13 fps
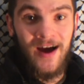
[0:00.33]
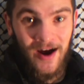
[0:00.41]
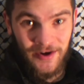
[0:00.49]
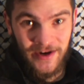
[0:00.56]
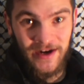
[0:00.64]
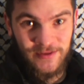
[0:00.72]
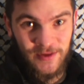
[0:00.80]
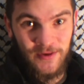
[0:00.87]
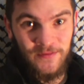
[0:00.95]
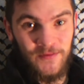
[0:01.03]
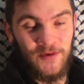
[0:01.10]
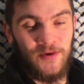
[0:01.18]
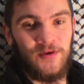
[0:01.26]
Are you guys
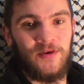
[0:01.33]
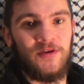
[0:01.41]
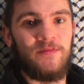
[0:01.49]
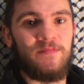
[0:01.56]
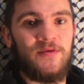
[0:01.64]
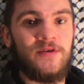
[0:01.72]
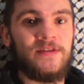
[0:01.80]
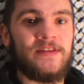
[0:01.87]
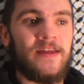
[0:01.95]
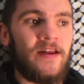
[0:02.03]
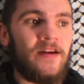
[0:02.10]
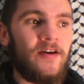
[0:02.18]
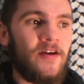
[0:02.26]
looking for good boots
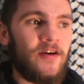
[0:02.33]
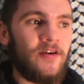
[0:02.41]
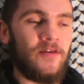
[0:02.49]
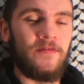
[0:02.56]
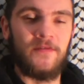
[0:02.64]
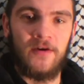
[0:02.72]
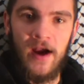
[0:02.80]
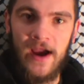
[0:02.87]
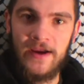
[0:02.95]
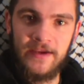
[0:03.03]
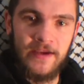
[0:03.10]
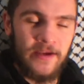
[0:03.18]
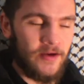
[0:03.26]
that are good for
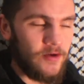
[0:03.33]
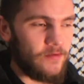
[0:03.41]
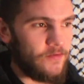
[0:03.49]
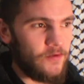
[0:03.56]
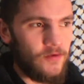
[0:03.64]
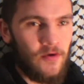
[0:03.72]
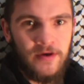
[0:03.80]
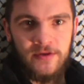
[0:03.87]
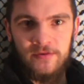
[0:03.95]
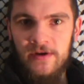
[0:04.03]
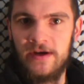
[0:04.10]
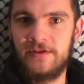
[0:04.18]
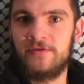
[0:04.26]
hiking, good for going to
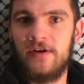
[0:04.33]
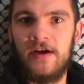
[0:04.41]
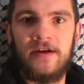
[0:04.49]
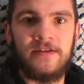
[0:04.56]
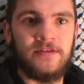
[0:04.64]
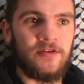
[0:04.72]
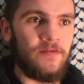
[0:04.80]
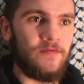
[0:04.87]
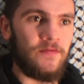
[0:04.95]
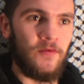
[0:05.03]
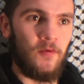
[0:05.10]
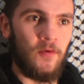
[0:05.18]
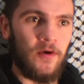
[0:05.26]
restaurants, good
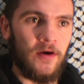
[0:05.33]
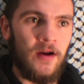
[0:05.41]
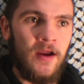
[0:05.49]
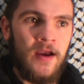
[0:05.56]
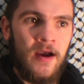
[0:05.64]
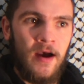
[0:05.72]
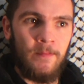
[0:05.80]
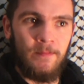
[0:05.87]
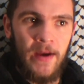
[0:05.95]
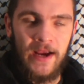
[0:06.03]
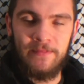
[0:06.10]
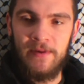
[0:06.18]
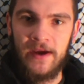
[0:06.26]
for
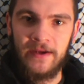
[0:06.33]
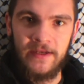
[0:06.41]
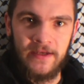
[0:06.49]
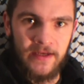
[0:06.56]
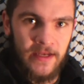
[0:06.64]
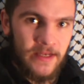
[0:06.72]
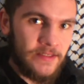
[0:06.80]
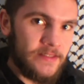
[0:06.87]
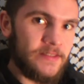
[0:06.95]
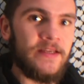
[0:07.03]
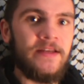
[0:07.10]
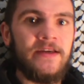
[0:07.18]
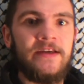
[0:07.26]
backpacking in
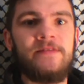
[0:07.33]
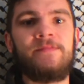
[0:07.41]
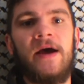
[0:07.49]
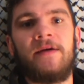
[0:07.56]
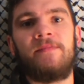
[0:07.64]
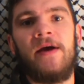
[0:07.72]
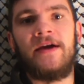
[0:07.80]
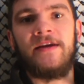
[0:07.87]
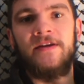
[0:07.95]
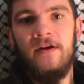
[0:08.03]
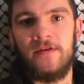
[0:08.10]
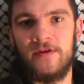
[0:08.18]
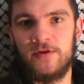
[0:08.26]
cities,
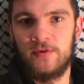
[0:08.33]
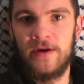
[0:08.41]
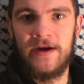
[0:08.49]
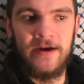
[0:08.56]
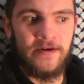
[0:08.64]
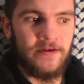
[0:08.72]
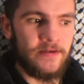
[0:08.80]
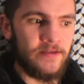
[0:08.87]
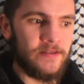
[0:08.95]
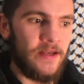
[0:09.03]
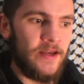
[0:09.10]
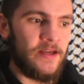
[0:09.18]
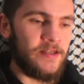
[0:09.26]
backpacking on the
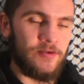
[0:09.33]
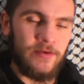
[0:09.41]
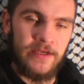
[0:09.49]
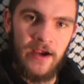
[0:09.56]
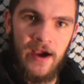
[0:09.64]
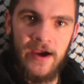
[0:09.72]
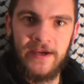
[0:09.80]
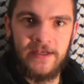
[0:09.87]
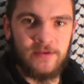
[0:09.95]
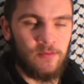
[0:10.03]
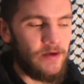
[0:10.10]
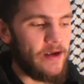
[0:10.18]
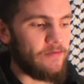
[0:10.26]
trails, doing
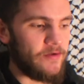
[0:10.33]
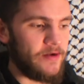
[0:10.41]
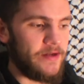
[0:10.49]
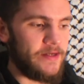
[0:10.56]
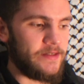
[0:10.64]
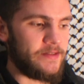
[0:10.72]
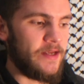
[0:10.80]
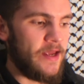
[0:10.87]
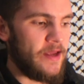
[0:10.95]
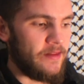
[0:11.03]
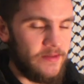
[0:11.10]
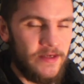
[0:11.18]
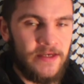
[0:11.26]
hikes, whatever it is,
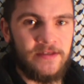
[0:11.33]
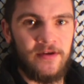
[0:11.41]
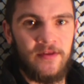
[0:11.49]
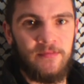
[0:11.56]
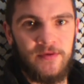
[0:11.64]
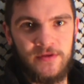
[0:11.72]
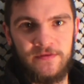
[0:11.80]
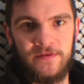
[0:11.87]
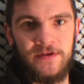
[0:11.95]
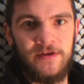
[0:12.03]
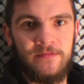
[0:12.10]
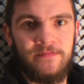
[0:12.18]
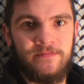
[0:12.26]
these are the boots for
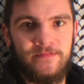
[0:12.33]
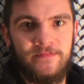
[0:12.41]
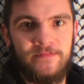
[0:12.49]
you.